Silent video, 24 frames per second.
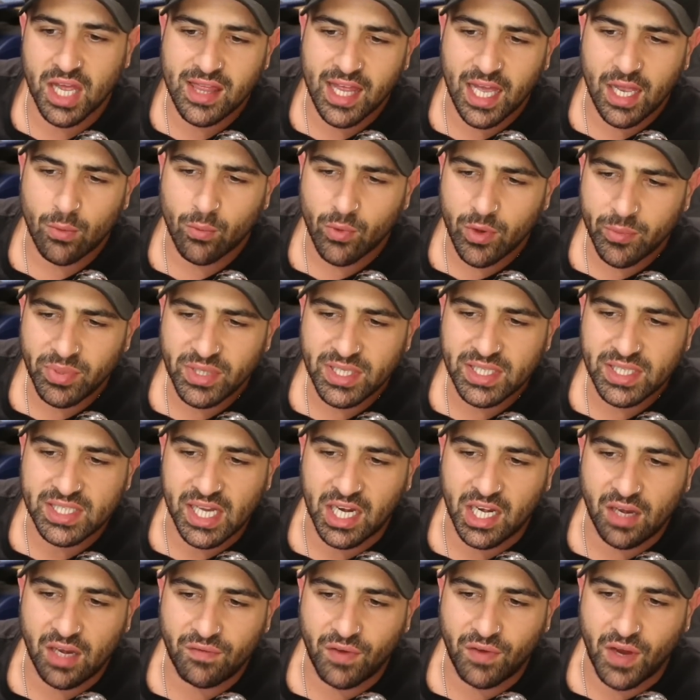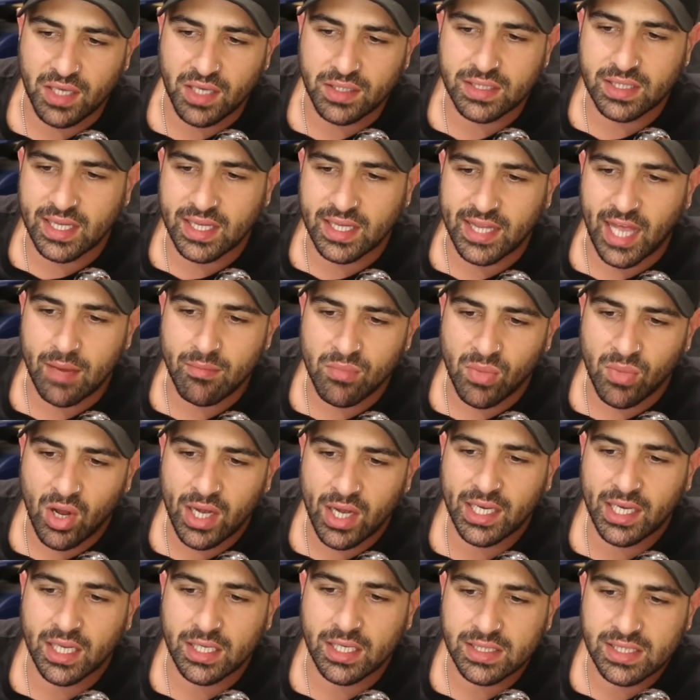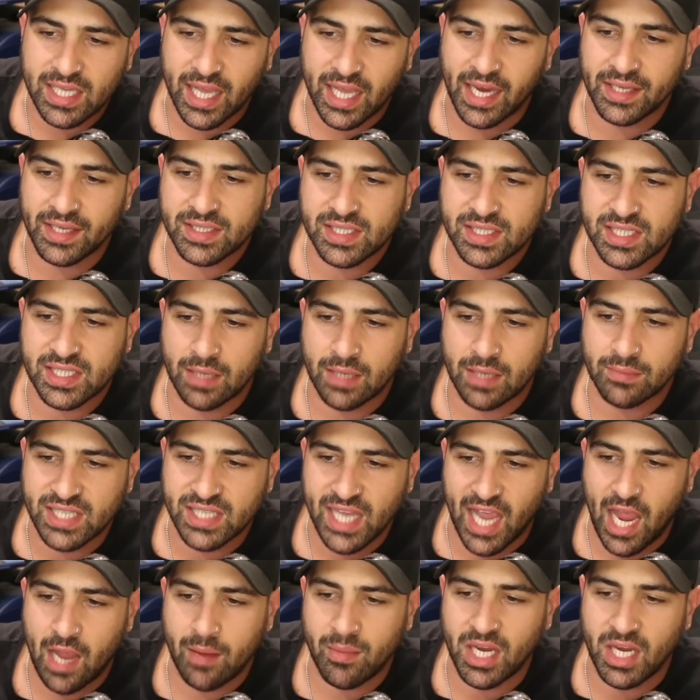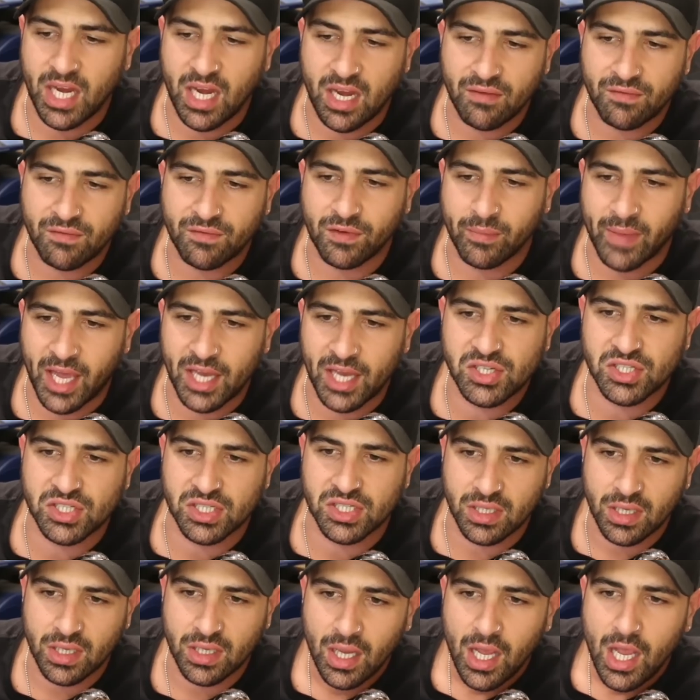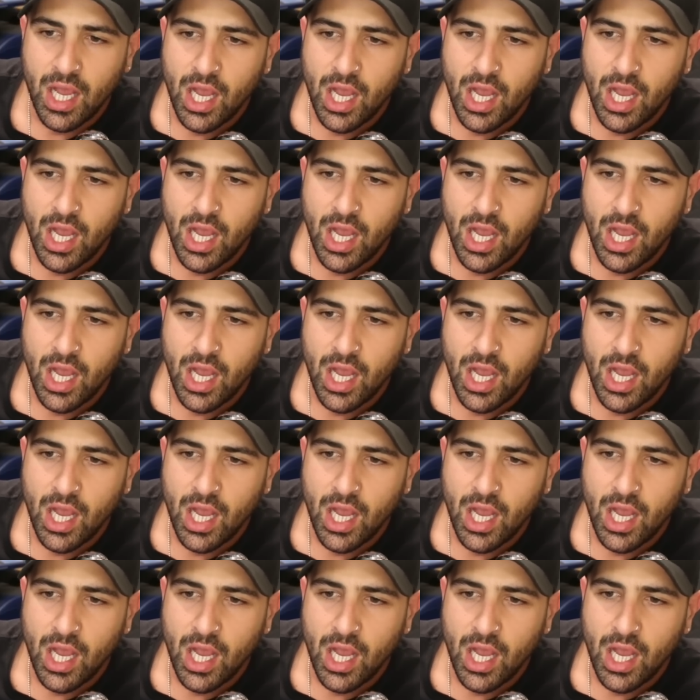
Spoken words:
the Ripple executive hinted that they might contain some damning information.